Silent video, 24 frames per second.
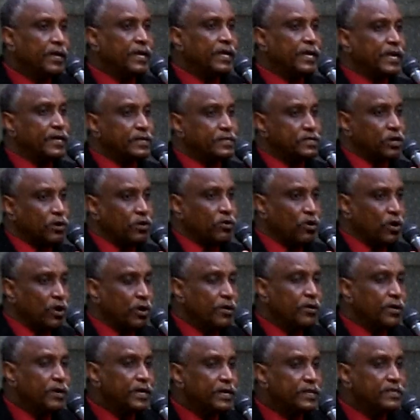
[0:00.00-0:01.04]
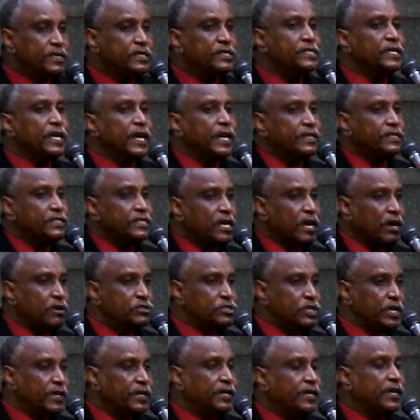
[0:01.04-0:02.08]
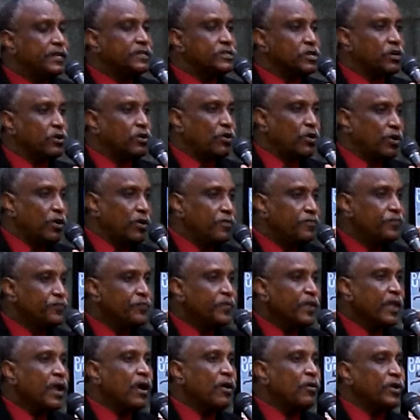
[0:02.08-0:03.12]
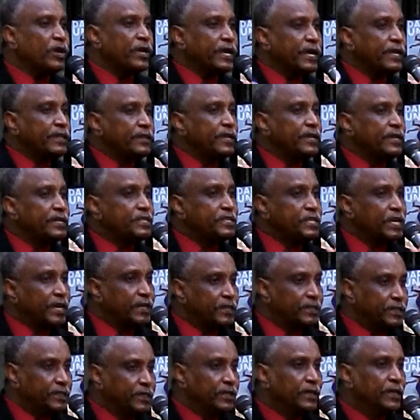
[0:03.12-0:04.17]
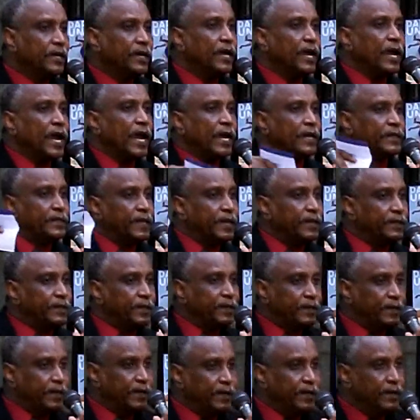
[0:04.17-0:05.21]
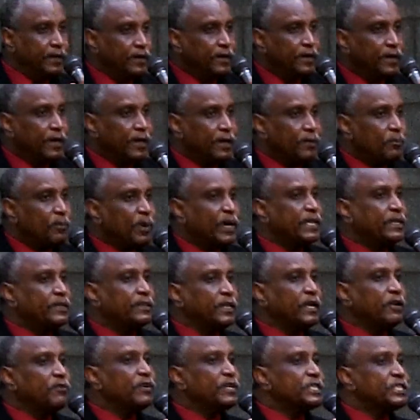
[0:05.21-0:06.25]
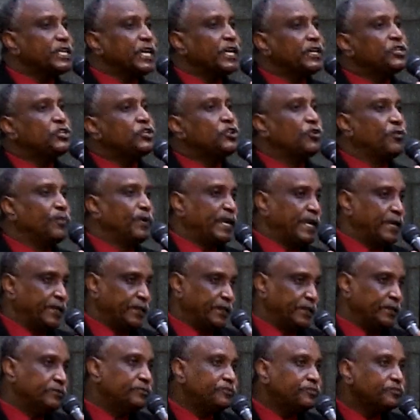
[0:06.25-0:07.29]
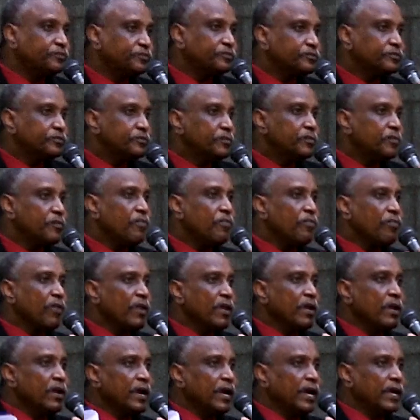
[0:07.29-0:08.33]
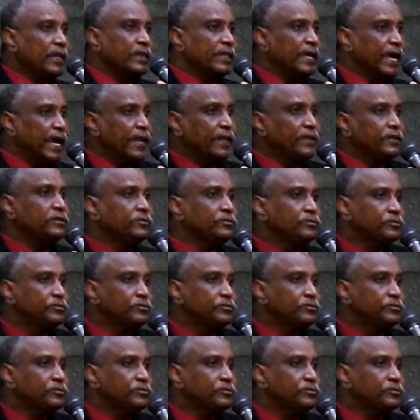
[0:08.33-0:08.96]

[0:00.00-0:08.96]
years ago. In this 8,000 years ago, our country changed identity, but never changed humanity. And that